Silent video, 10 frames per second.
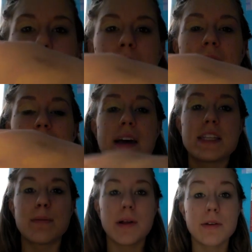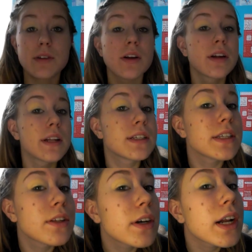on my hand. That's about how dark it is,
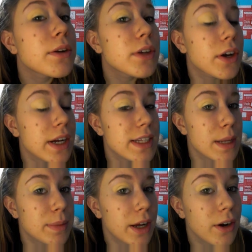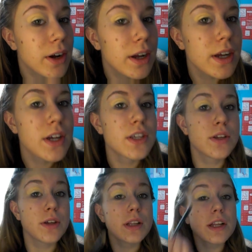and look at how dark it is up there.
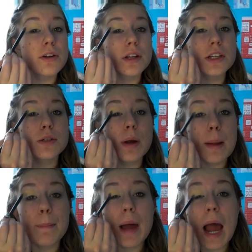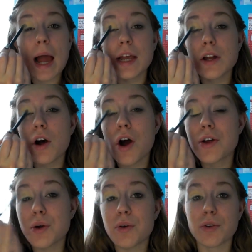So you literally just want to pack it
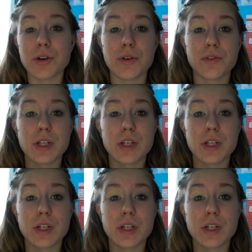on over and over